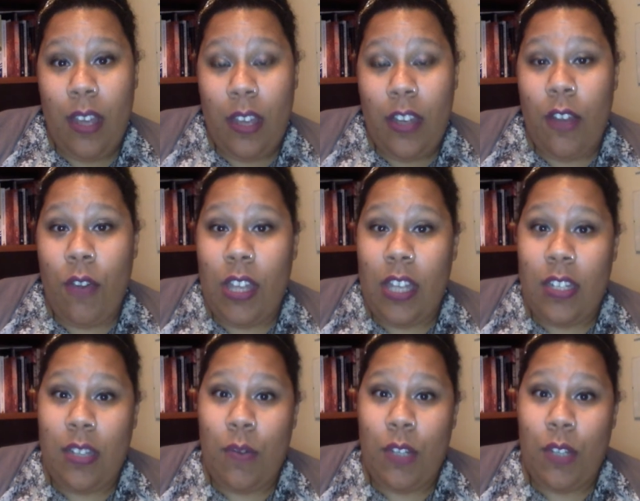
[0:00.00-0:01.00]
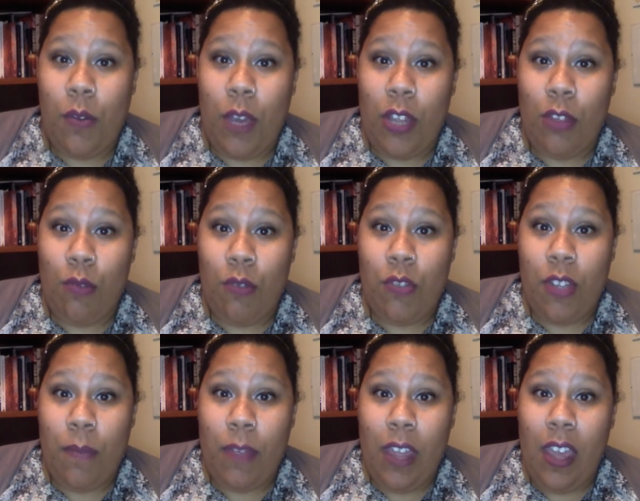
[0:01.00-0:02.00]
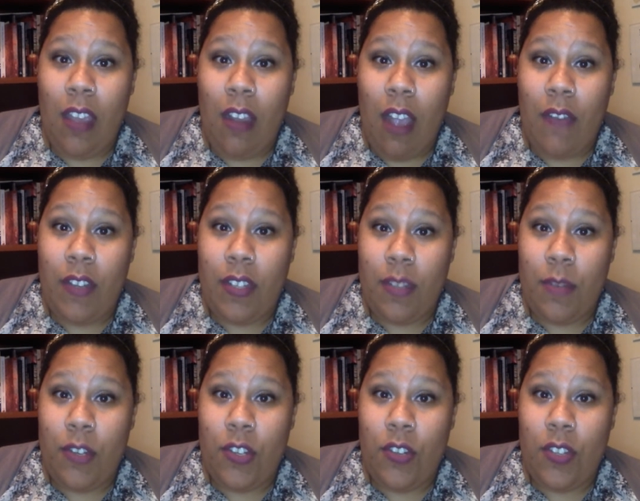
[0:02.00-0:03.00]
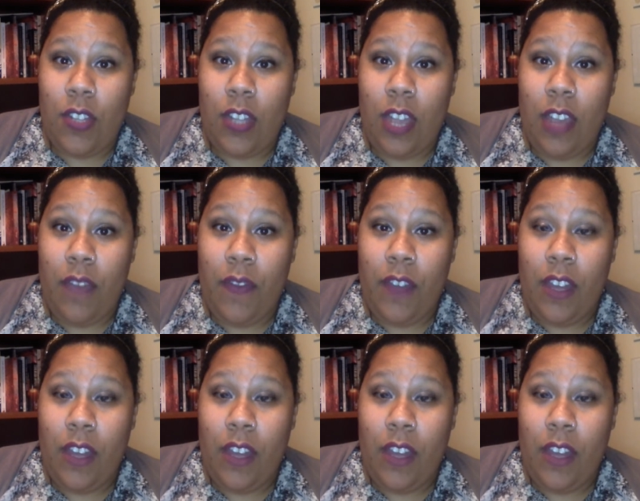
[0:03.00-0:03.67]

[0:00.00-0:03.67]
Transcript: knowing that someone's going through something or having some issues in life,